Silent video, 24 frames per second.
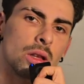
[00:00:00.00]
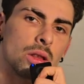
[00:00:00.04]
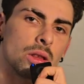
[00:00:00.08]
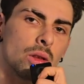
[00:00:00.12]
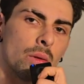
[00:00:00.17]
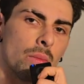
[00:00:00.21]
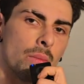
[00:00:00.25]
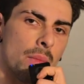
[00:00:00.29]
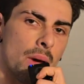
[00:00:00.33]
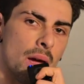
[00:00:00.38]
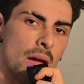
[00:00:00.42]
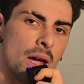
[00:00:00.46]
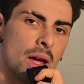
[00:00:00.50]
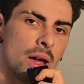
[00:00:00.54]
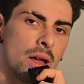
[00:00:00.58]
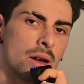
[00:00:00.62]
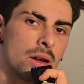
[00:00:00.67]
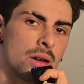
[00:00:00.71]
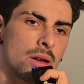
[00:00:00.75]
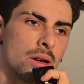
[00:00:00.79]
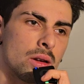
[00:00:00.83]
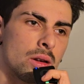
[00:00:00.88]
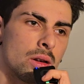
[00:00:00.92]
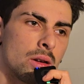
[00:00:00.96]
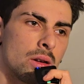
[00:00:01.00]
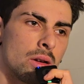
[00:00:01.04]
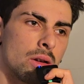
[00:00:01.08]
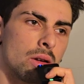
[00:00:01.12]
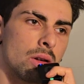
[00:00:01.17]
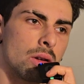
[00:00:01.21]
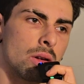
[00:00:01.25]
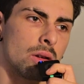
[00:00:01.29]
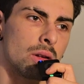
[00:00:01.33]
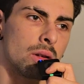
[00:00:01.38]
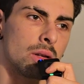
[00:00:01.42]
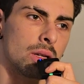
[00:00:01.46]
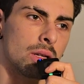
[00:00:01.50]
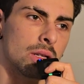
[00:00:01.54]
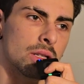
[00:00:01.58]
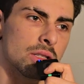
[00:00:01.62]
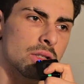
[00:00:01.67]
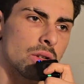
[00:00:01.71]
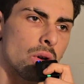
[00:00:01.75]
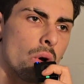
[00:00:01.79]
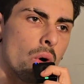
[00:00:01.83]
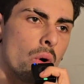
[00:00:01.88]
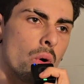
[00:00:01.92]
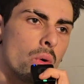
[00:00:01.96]
the man is
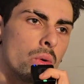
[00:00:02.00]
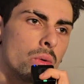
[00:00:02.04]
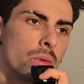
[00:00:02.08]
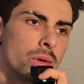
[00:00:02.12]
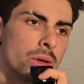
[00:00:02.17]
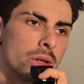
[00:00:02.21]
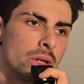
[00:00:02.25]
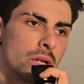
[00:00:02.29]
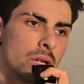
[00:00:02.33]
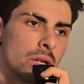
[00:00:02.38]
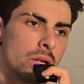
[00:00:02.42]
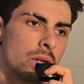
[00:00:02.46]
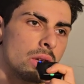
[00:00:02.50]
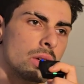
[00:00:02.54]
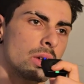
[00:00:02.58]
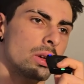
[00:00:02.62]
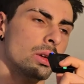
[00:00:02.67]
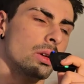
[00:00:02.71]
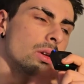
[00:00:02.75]
only